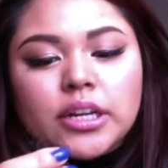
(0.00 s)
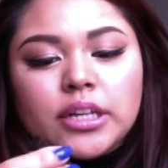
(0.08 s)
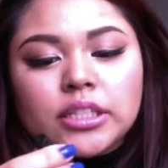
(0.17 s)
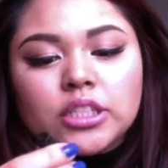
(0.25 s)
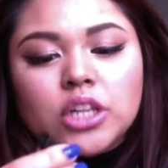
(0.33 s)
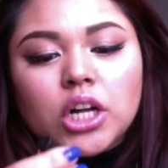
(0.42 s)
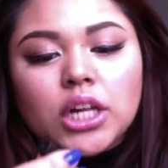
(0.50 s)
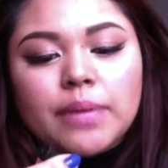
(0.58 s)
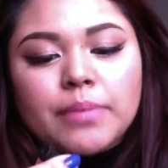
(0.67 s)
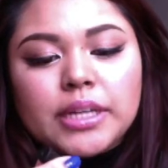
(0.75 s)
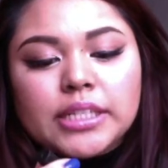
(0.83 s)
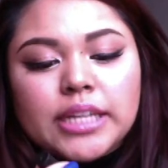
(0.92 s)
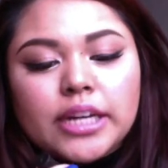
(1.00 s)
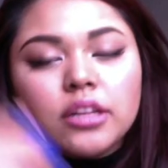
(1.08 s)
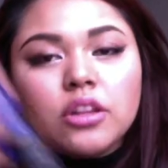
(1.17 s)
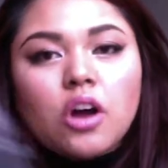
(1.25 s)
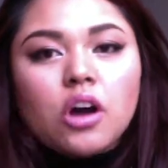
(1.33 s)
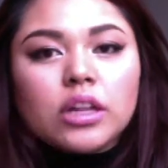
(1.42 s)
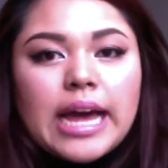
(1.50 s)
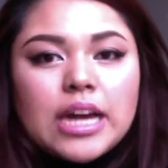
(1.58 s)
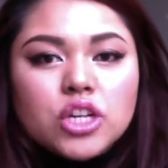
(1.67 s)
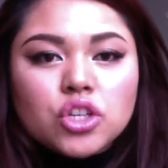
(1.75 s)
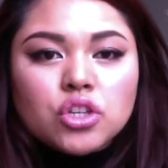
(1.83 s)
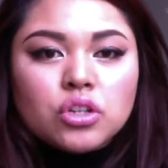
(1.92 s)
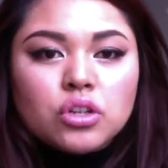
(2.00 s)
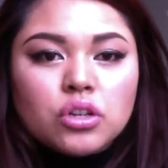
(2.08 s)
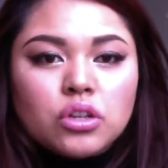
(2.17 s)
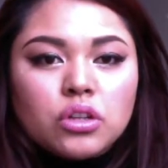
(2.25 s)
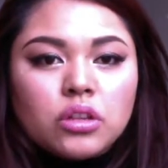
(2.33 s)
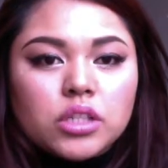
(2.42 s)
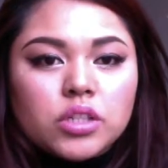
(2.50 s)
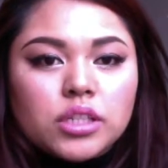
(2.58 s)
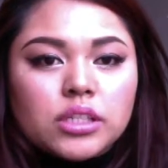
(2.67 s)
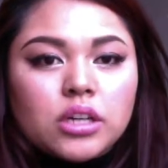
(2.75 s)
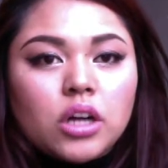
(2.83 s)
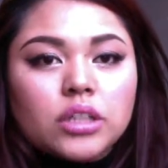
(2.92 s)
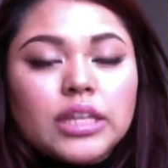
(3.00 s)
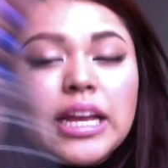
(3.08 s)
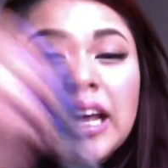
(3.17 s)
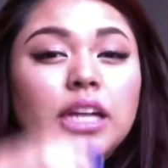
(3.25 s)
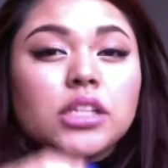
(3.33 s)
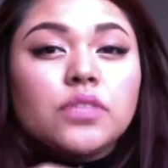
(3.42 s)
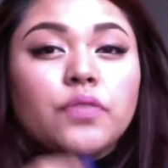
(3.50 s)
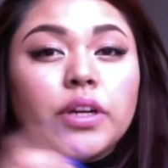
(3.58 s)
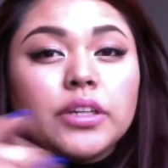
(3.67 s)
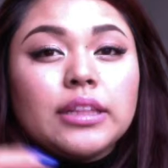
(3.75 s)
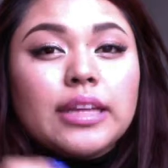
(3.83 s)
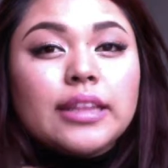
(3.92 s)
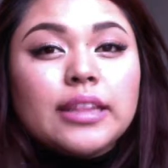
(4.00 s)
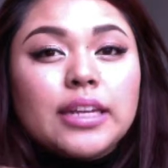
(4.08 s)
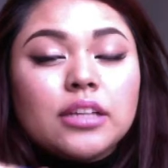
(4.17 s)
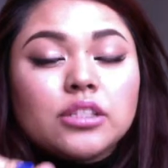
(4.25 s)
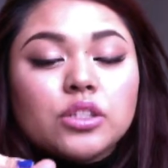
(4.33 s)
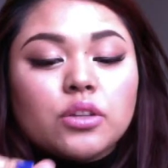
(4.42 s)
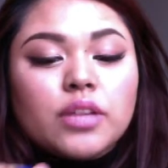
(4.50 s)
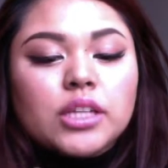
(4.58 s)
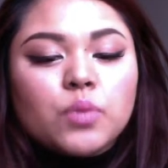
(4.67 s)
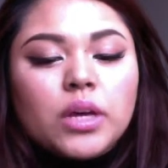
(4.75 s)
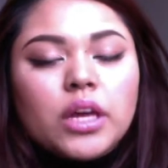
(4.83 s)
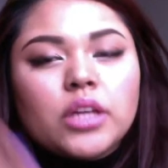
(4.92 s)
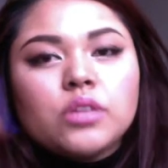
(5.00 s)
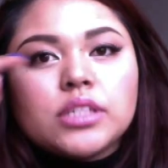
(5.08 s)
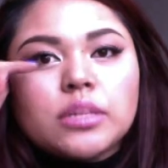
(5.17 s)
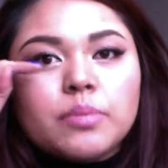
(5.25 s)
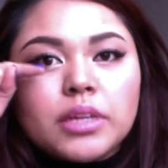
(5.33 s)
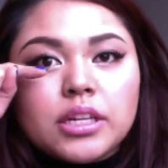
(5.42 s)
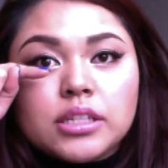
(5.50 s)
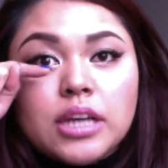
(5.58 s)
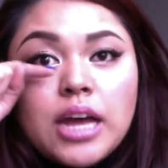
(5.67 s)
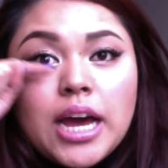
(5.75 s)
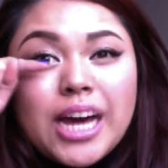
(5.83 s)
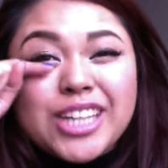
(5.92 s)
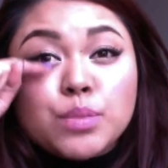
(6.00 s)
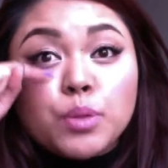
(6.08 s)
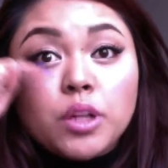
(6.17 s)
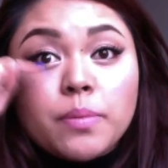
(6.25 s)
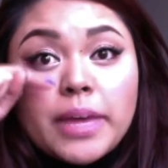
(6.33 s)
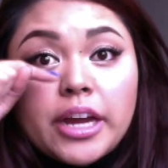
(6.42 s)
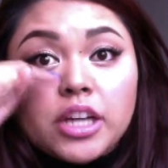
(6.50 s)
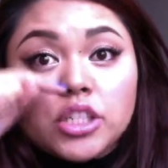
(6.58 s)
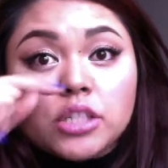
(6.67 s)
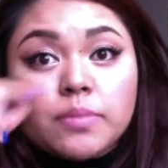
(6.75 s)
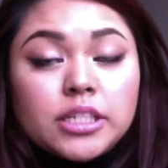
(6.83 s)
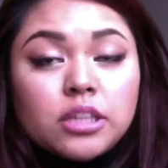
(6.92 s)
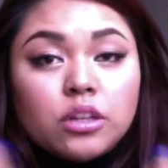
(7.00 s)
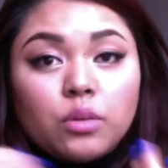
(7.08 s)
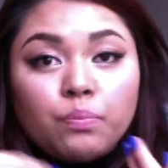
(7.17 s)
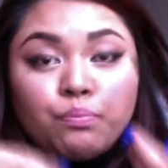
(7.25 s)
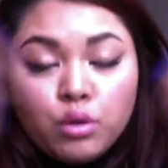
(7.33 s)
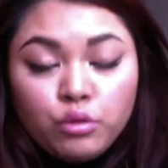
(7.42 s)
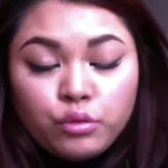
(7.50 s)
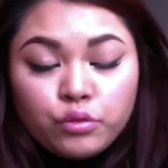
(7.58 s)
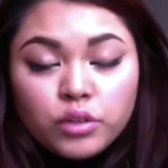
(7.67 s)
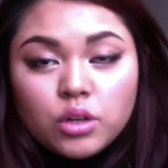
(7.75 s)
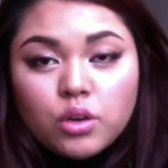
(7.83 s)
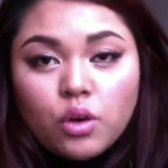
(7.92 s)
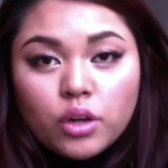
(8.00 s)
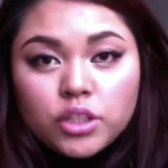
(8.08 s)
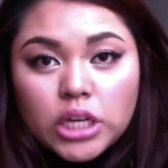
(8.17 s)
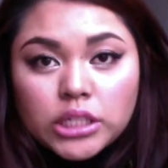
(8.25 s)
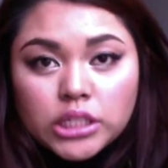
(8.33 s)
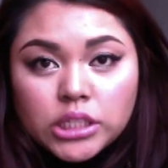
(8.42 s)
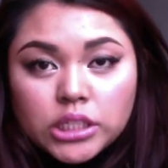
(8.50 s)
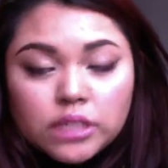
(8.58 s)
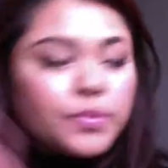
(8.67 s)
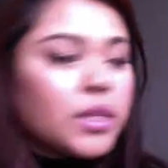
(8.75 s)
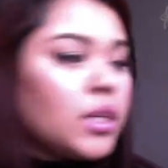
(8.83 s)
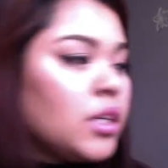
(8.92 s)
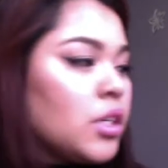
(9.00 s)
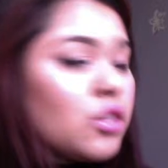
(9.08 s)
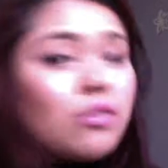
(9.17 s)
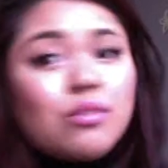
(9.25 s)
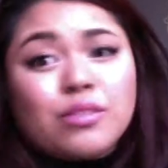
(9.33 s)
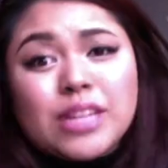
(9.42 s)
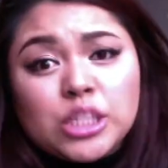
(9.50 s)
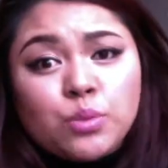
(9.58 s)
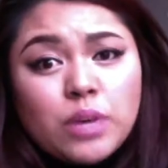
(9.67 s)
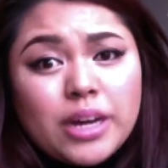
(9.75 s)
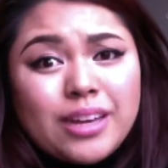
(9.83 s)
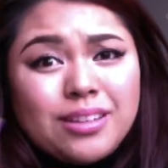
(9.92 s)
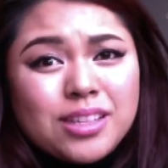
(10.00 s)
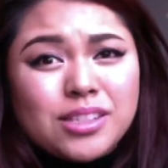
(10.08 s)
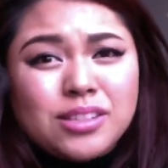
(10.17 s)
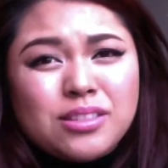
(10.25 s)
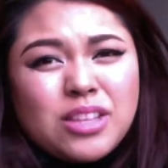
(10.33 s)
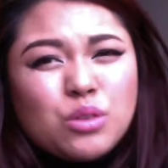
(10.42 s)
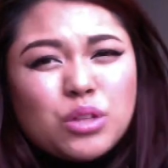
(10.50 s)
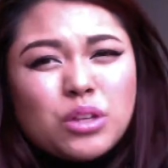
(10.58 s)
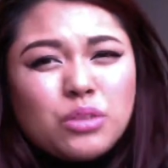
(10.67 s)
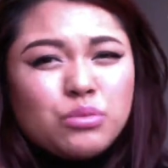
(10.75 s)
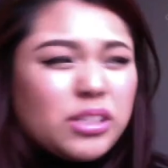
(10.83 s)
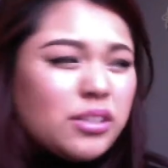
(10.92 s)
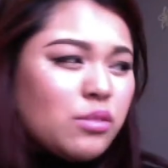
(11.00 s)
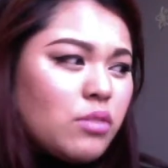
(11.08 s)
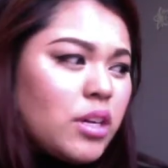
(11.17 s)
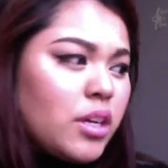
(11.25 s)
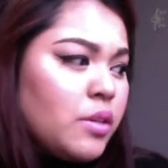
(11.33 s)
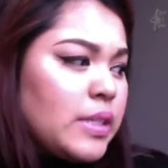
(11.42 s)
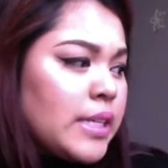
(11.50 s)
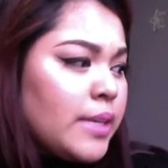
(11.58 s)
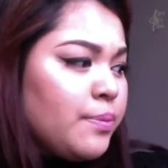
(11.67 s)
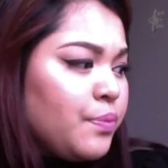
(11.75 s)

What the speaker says: It's a doll eye mascara, long lash. That's what it's called, and it's very lengthening. So that's why I use it, because I just pull on my hair and it just makes it look poof, gorgeous. So that's the only reason why I use it.